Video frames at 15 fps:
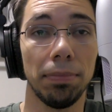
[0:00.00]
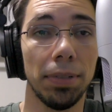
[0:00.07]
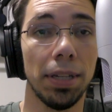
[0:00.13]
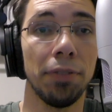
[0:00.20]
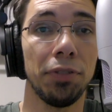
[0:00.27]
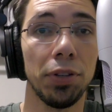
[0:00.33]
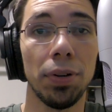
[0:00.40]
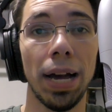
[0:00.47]

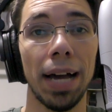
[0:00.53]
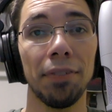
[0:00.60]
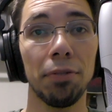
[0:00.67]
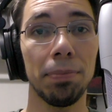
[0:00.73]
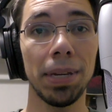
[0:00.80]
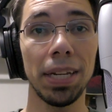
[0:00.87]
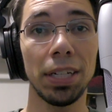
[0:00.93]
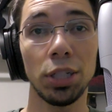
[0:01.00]
If you have a
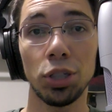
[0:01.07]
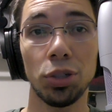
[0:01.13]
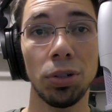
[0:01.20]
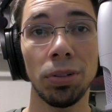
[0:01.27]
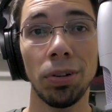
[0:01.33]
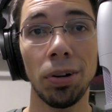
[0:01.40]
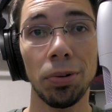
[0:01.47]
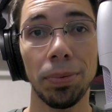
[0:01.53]
MIDI
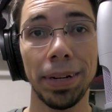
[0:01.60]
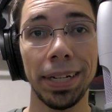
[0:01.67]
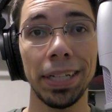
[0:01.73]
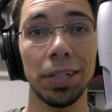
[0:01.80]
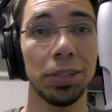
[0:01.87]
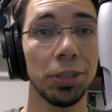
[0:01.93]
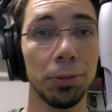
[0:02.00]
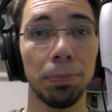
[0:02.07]
controller already,
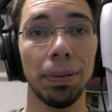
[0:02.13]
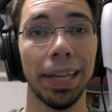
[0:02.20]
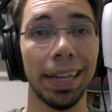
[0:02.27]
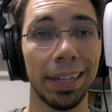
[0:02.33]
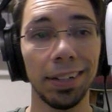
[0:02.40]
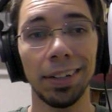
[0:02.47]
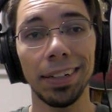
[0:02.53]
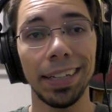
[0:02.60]
or you
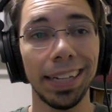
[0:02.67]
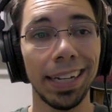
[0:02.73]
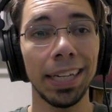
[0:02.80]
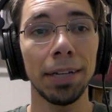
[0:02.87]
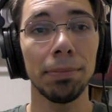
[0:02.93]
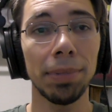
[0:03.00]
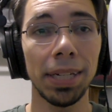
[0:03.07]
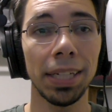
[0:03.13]
plan on getting
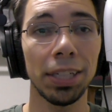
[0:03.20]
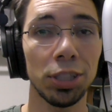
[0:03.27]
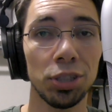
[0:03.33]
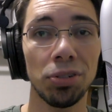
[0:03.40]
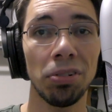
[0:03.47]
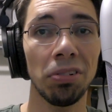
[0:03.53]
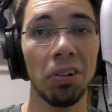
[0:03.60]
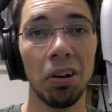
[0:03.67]
a MIDI
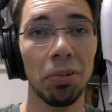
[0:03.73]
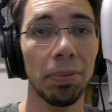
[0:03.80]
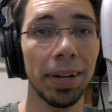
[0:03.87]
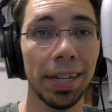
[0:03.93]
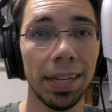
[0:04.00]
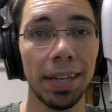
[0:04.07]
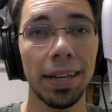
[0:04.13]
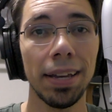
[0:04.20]
controller
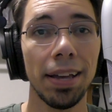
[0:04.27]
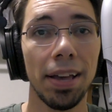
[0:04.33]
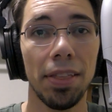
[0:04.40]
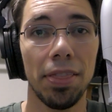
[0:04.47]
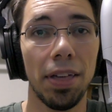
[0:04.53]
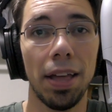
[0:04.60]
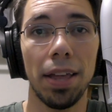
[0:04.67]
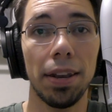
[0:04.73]
already,
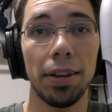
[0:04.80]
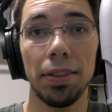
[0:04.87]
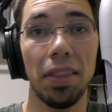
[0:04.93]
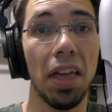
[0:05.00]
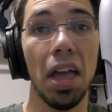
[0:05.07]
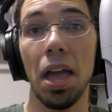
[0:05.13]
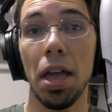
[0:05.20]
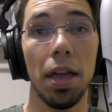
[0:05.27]
then
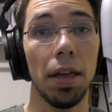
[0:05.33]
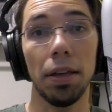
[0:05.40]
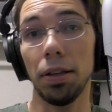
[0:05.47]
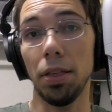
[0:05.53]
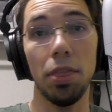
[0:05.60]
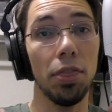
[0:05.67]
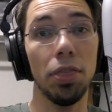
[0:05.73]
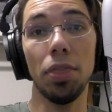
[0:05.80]

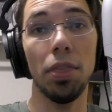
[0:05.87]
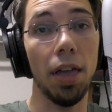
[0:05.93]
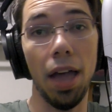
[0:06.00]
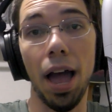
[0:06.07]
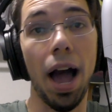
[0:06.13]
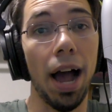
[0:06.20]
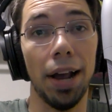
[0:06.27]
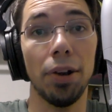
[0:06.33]

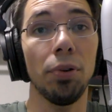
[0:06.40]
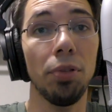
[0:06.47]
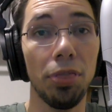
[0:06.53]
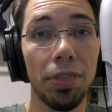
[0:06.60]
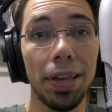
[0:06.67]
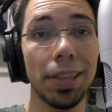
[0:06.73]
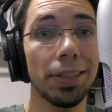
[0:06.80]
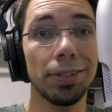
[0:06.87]
I don't
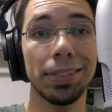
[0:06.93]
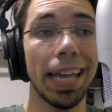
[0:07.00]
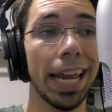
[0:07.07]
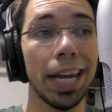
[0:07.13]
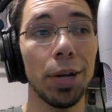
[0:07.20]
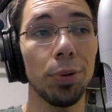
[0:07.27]
think there's any